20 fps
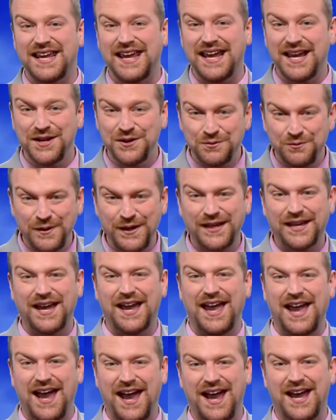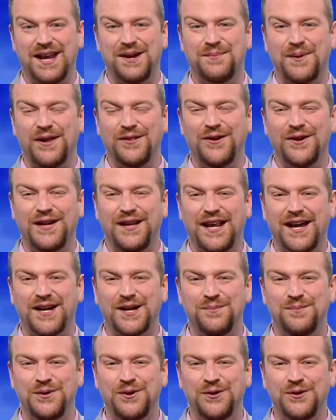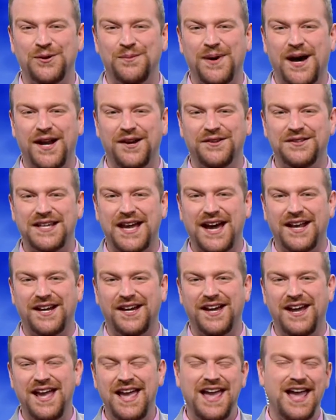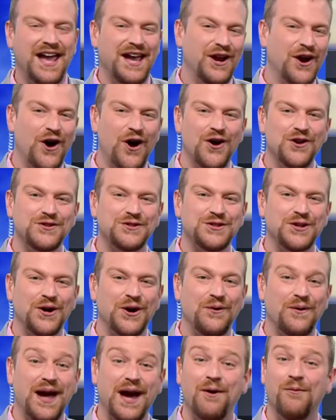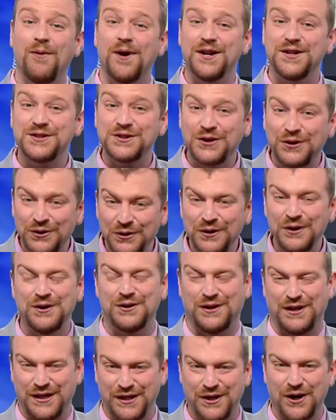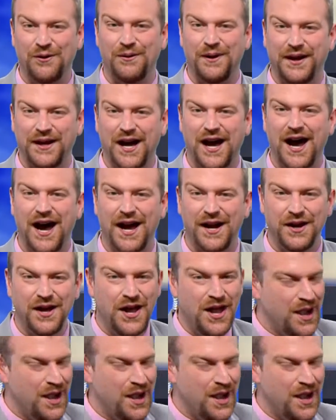and week ahead by looking at computer model data and also at what is currently going on.